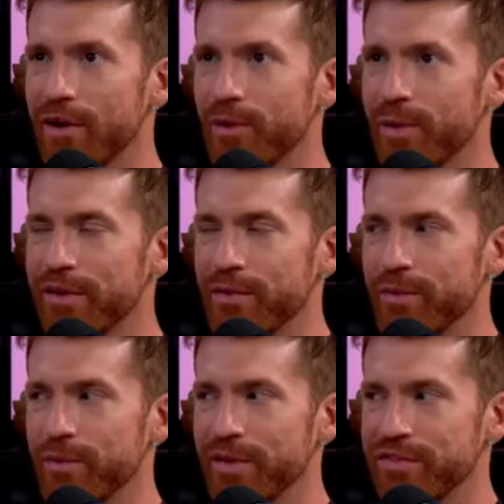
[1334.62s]

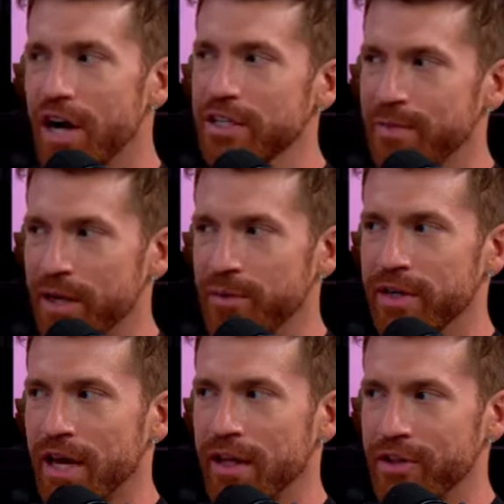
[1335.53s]
we've talked about it. We're
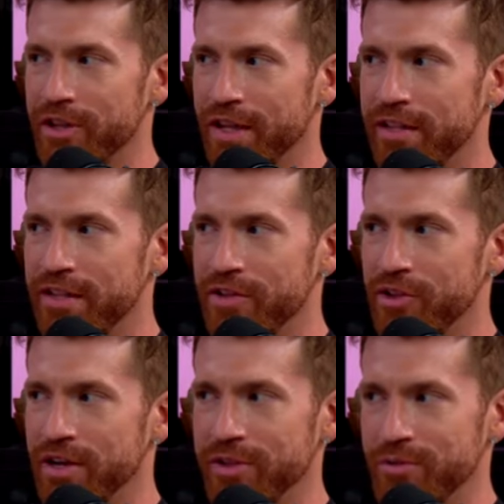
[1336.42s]
acknowledging it.
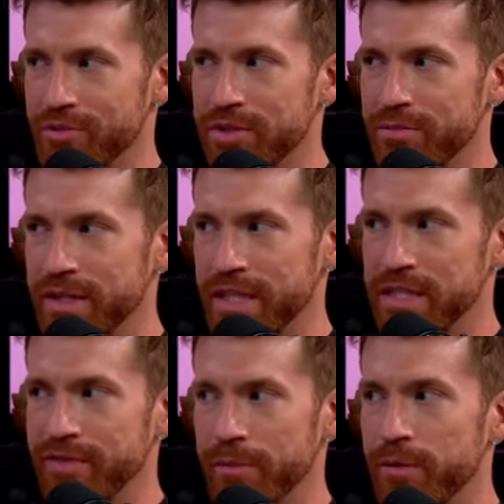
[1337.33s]
Jenna, can you just
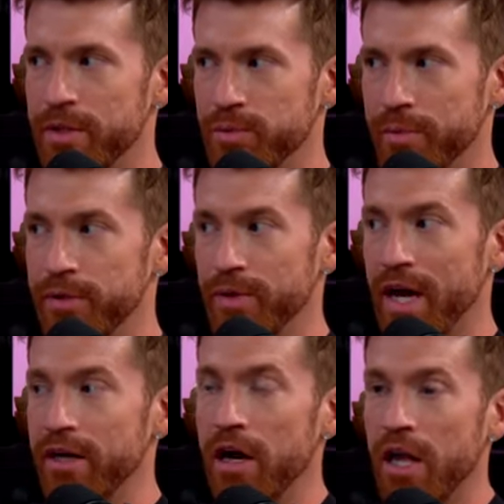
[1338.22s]
please Venmo this woman who
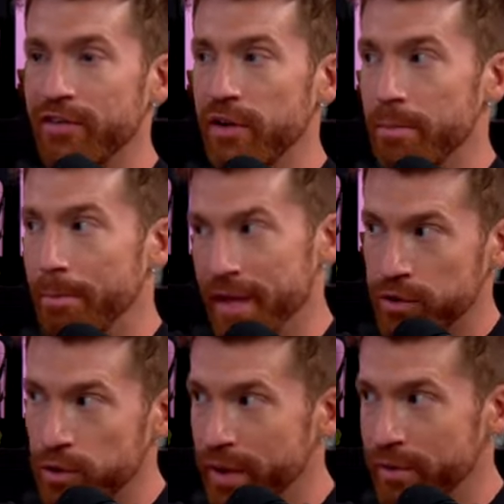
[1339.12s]
got all of her
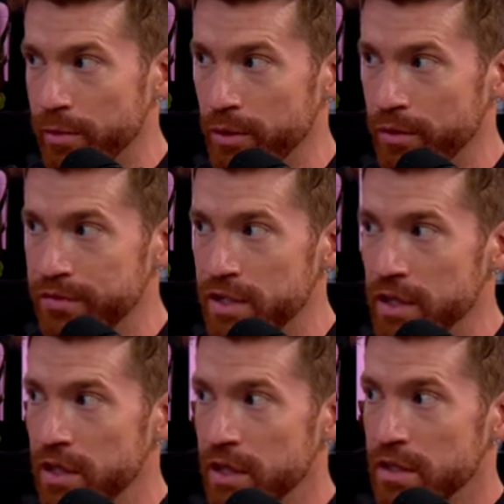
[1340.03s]
Bitcoin removed?
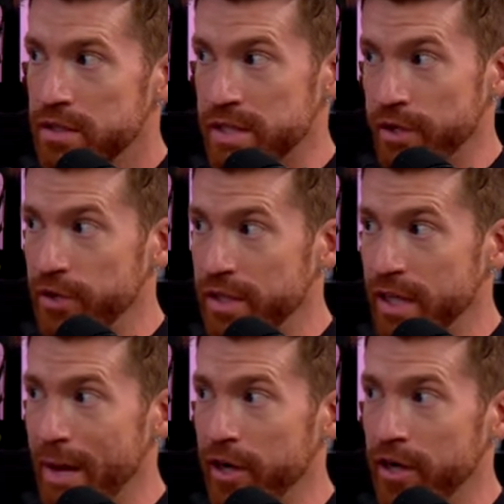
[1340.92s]
Secretly
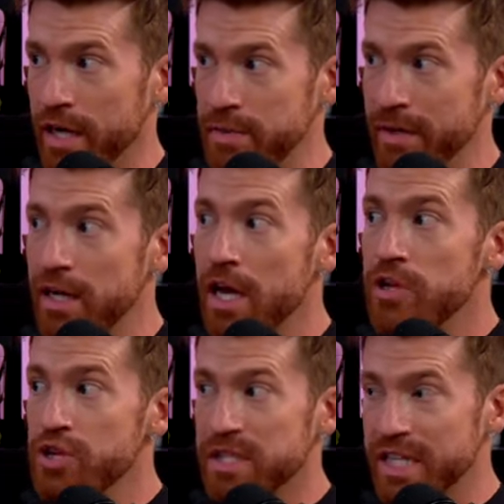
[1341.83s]
by her husband.
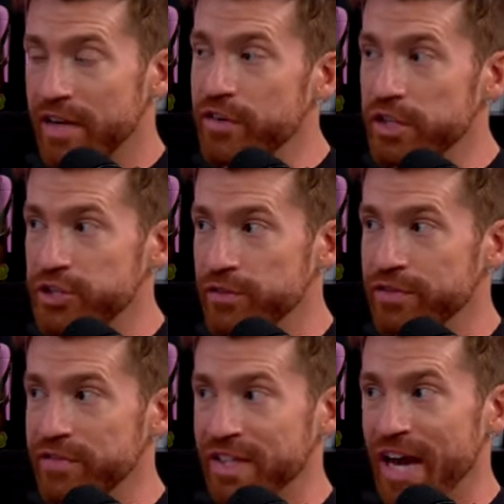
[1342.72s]
Just give her the
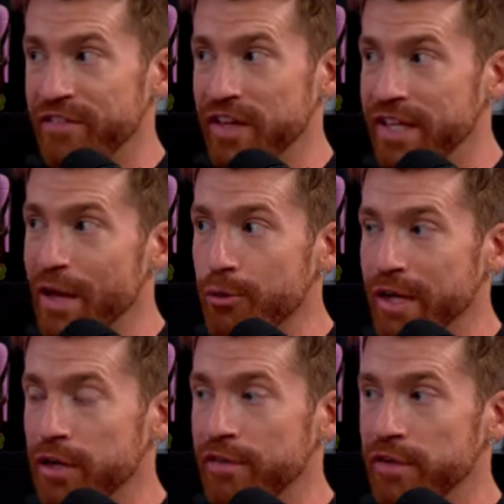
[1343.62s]
$250. I feel like that would
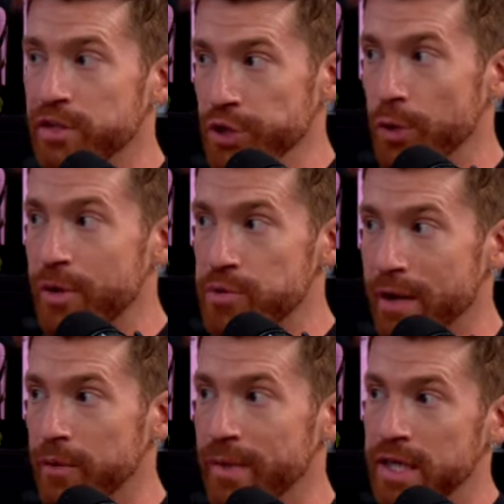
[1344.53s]
make her feel so much
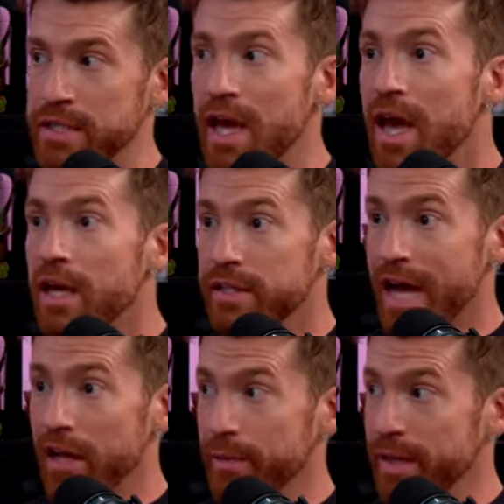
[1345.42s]
better, because
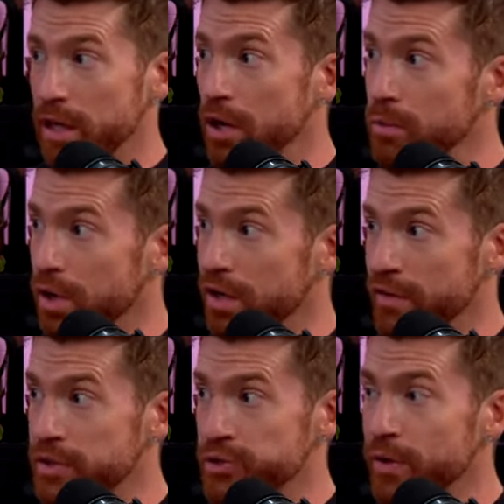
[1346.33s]
now that we know more of
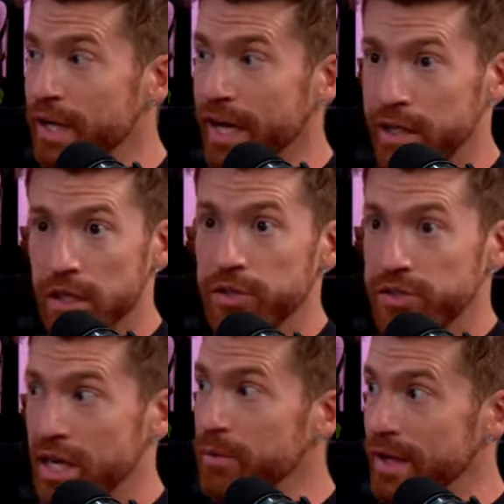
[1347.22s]
her story, I can
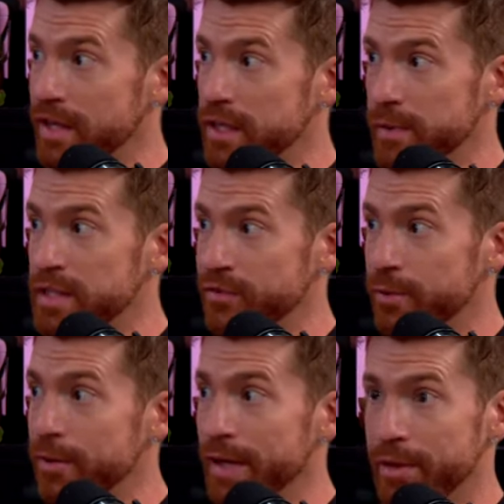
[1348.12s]
understand why the expensive
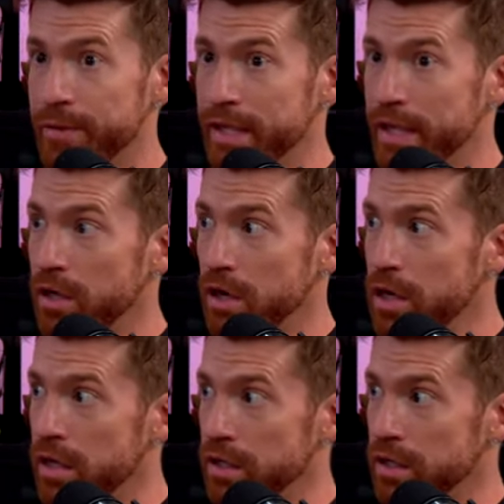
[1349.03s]
Uber ride really hit hard.